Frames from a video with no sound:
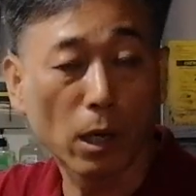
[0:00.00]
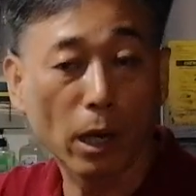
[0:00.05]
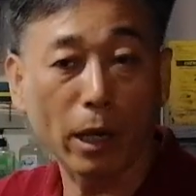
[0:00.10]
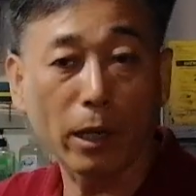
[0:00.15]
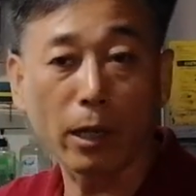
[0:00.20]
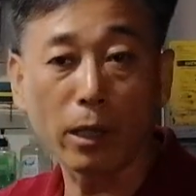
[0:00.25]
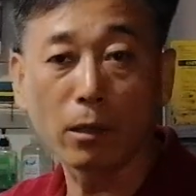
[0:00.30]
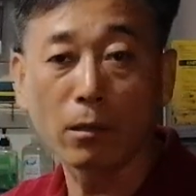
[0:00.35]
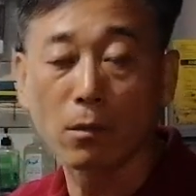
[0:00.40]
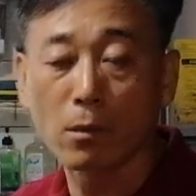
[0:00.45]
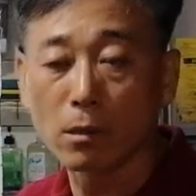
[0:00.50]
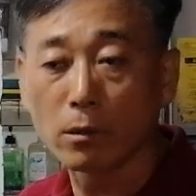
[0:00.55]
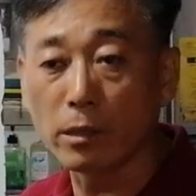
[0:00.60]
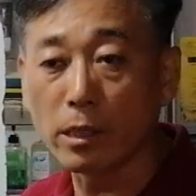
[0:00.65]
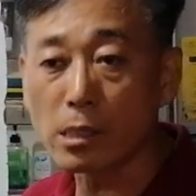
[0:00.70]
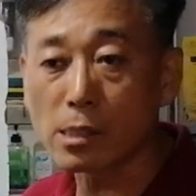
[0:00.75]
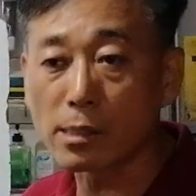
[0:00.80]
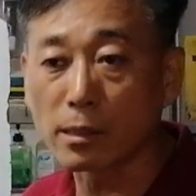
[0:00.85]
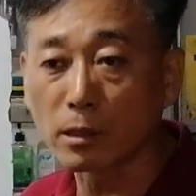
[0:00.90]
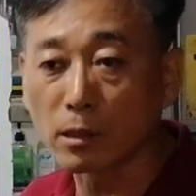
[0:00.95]
And then
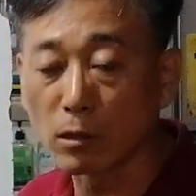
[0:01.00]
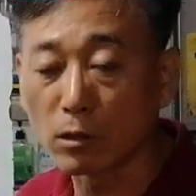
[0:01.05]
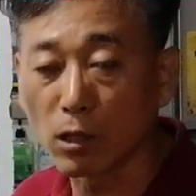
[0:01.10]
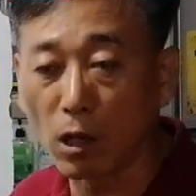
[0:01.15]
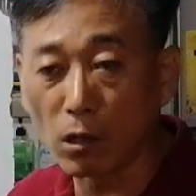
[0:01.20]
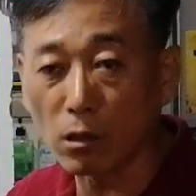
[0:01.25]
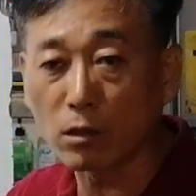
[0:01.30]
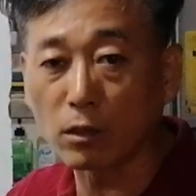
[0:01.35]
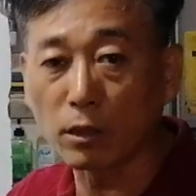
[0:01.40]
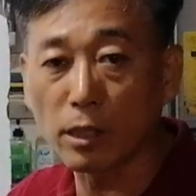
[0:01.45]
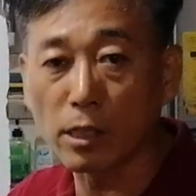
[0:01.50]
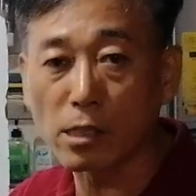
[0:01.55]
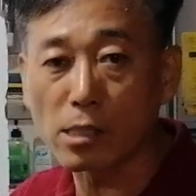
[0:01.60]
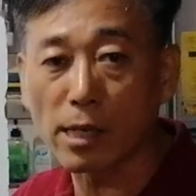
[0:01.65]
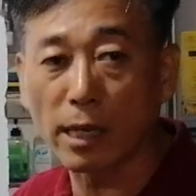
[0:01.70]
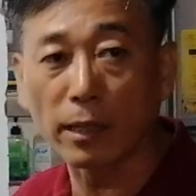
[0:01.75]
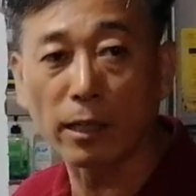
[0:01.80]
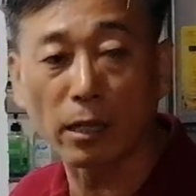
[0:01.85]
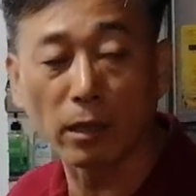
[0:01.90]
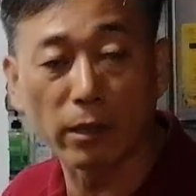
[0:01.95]
this the
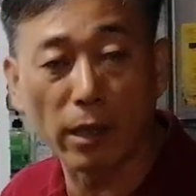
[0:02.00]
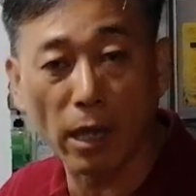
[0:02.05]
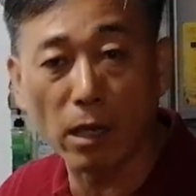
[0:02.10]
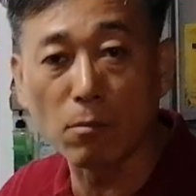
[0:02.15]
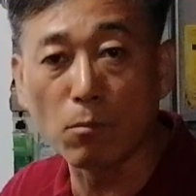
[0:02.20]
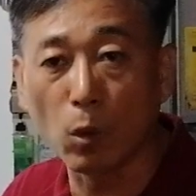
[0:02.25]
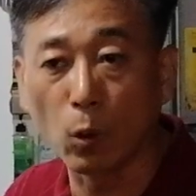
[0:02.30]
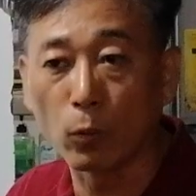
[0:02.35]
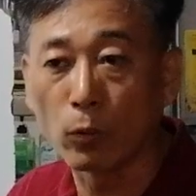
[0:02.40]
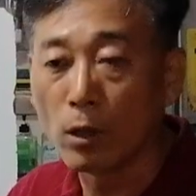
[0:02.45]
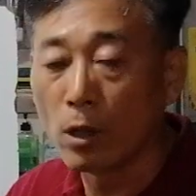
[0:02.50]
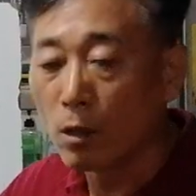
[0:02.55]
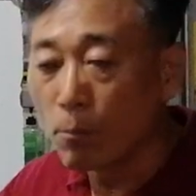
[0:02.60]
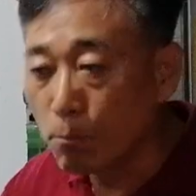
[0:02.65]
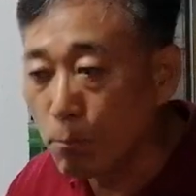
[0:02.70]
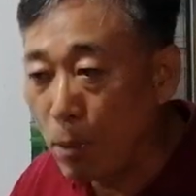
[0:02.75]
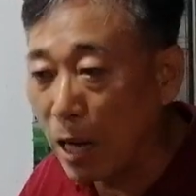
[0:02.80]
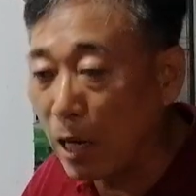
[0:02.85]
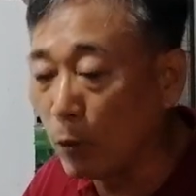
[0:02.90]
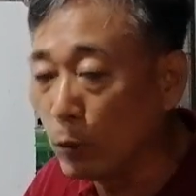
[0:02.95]
darkness, and then demon
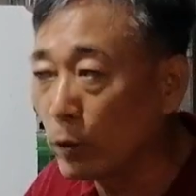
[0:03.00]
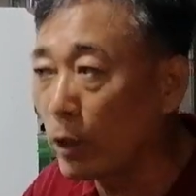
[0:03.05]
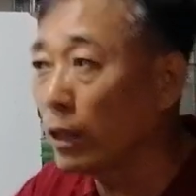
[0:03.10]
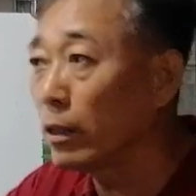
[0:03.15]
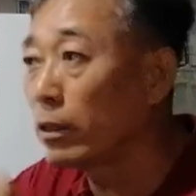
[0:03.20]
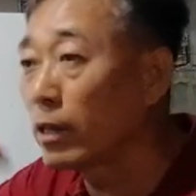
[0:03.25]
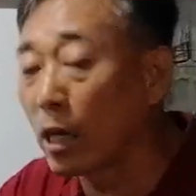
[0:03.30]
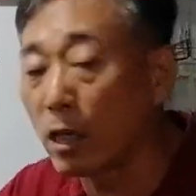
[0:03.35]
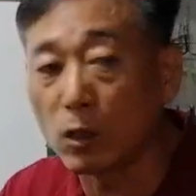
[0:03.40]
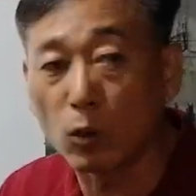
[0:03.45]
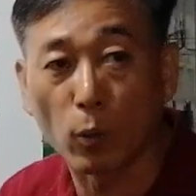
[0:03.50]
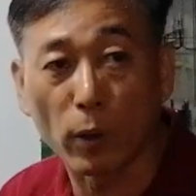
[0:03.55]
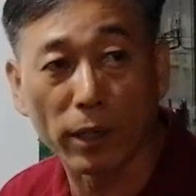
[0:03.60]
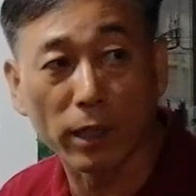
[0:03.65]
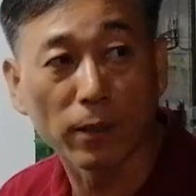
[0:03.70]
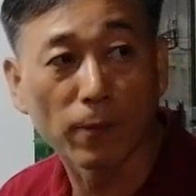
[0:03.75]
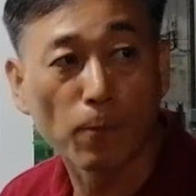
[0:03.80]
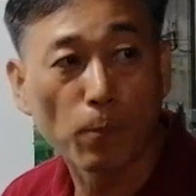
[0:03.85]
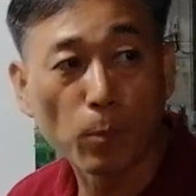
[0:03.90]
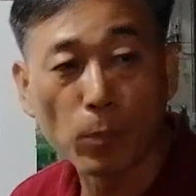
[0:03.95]
bound and get
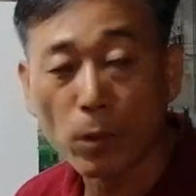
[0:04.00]
away.